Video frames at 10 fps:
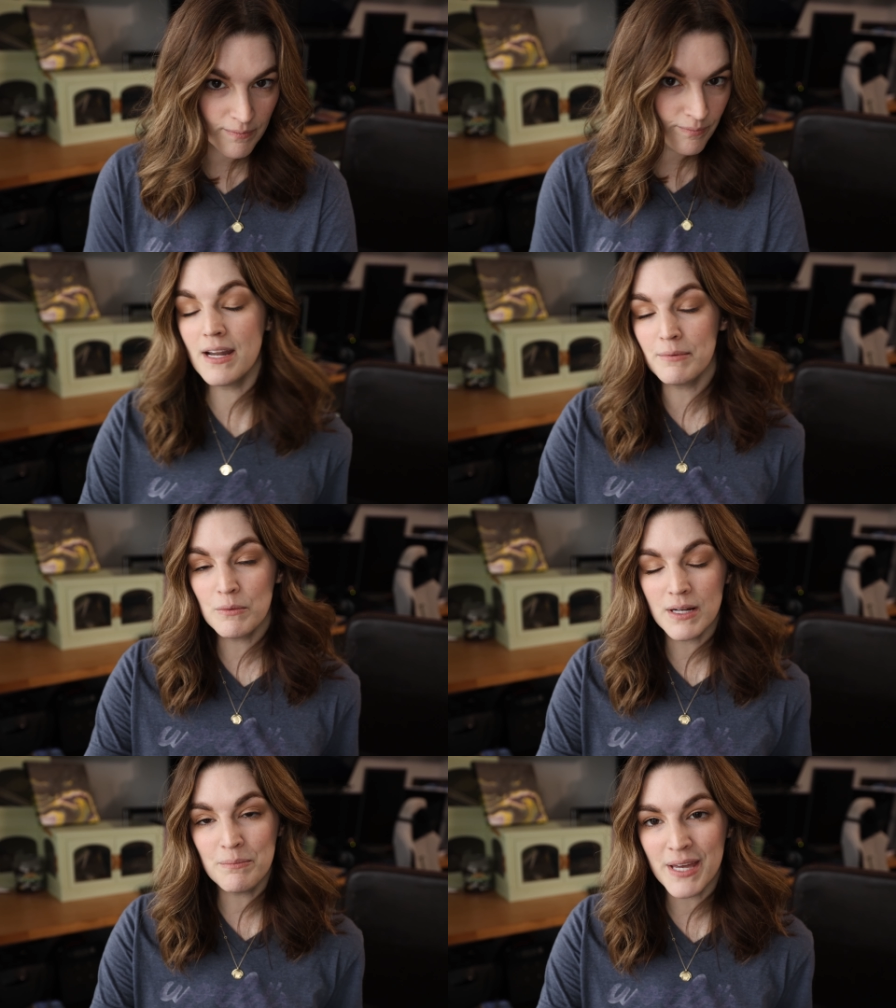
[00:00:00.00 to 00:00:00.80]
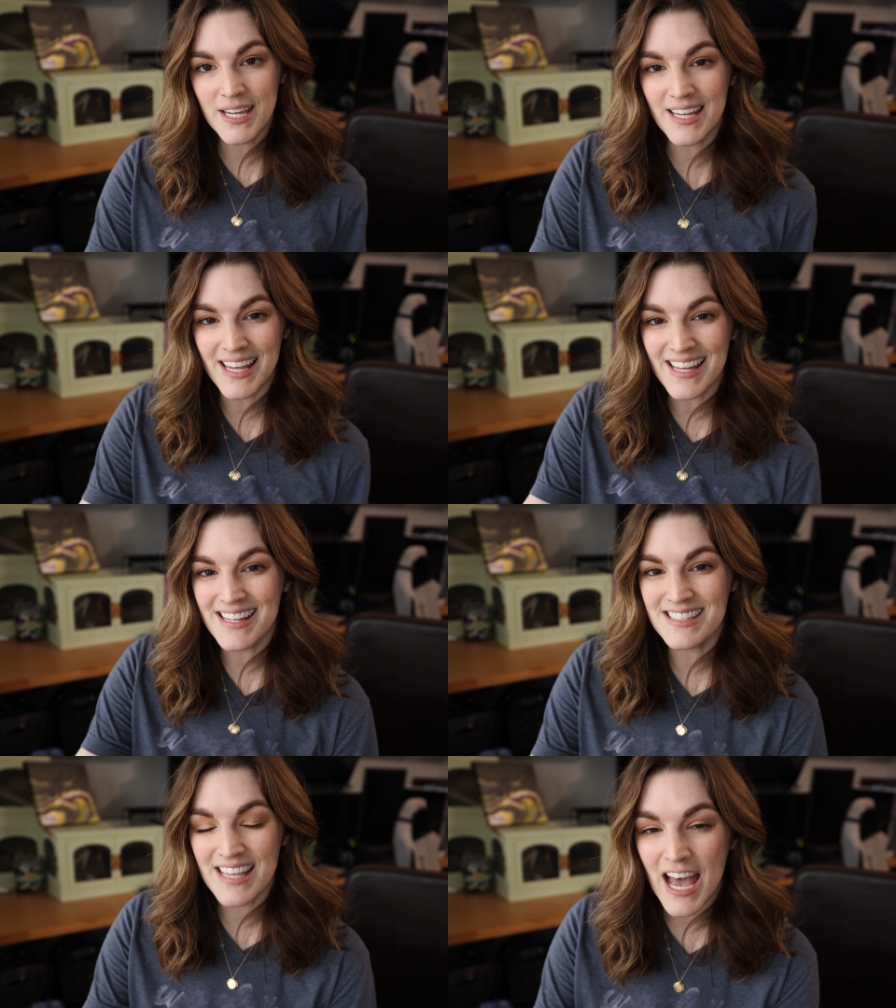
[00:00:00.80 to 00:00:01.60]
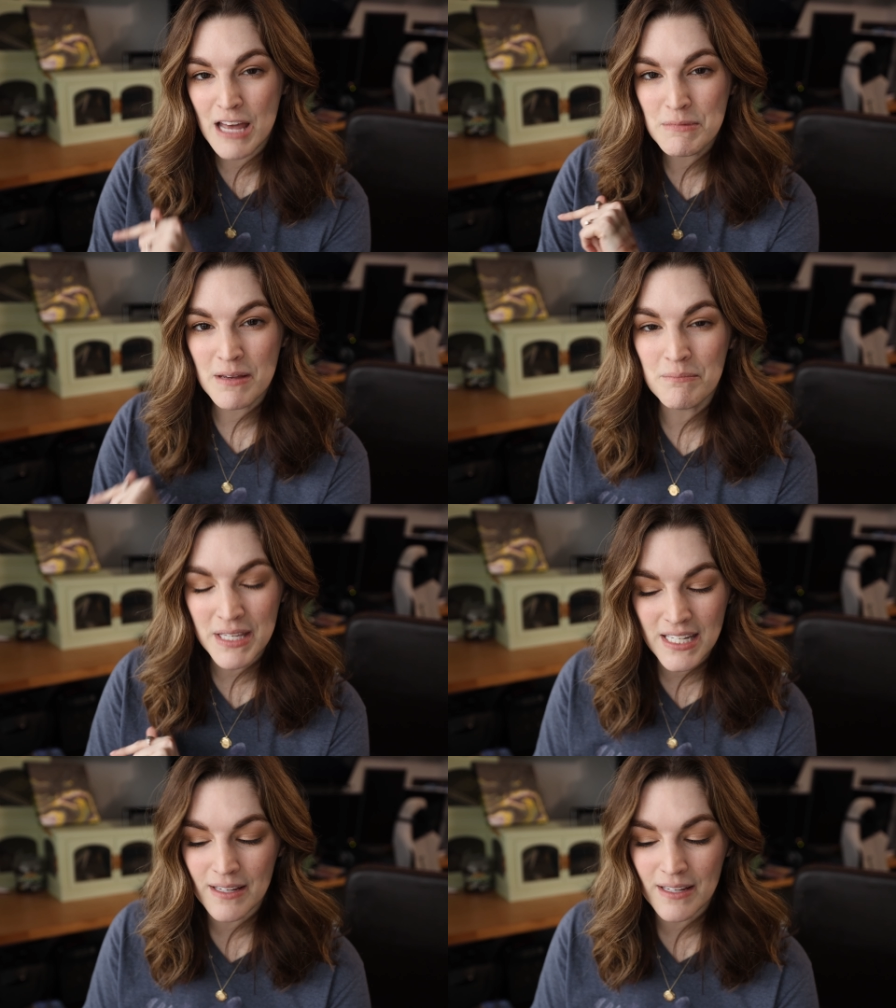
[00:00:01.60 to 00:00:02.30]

My number one pick is Cadmium